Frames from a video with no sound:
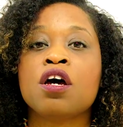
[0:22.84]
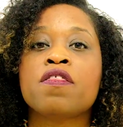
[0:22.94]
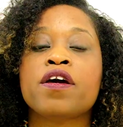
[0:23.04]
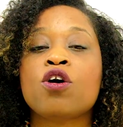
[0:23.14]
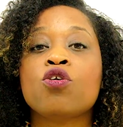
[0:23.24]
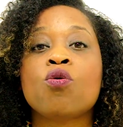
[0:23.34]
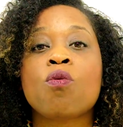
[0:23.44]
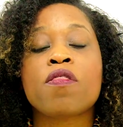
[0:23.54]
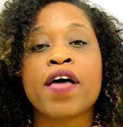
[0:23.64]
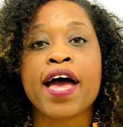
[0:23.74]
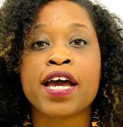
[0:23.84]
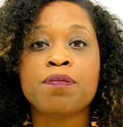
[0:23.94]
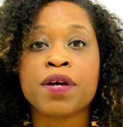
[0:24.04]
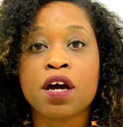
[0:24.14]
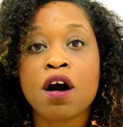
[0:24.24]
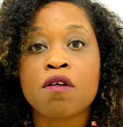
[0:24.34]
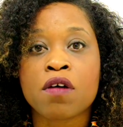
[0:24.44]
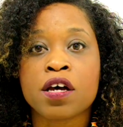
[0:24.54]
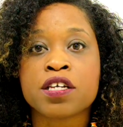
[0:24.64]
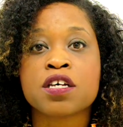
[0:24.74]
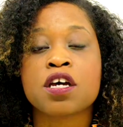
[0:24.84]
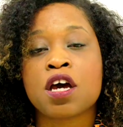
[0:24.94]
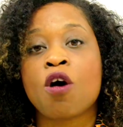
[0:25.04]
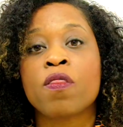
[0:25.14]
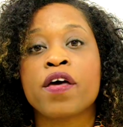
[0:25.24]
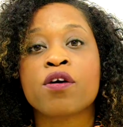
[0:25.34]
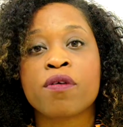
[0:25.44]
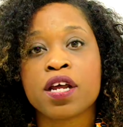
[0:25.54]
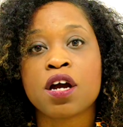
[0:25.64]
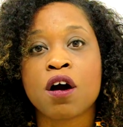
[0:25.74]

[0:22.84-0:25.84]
They don't know what their APR is on their credit